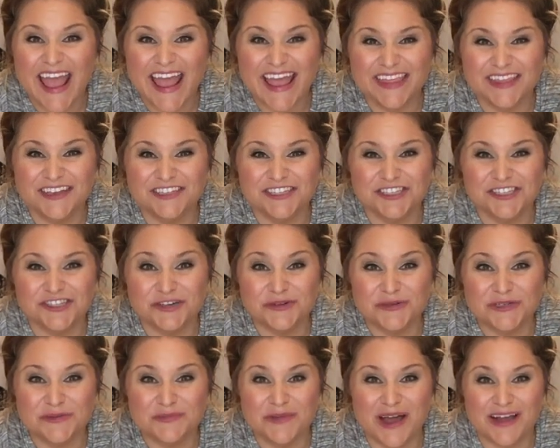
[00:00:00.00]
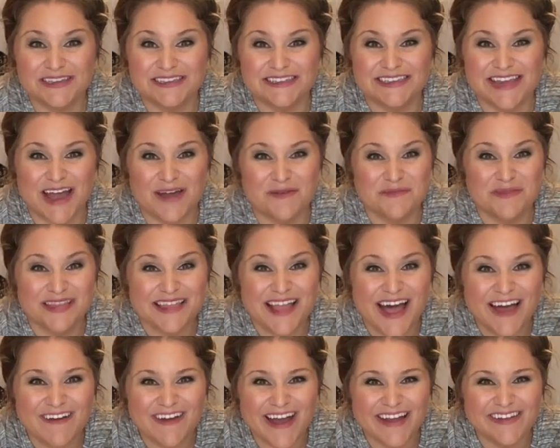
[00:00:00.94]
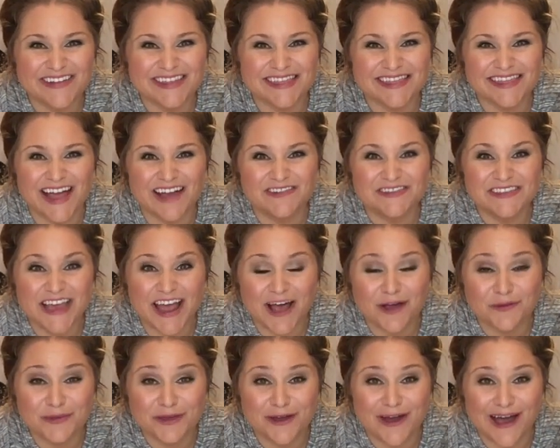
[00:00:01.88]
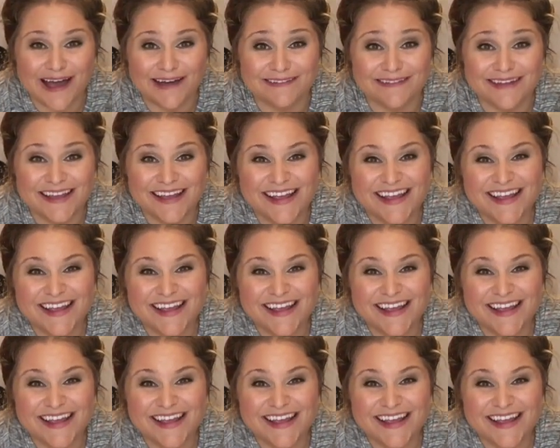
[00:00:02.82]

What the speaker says: in the description box down below. I would love to help you out.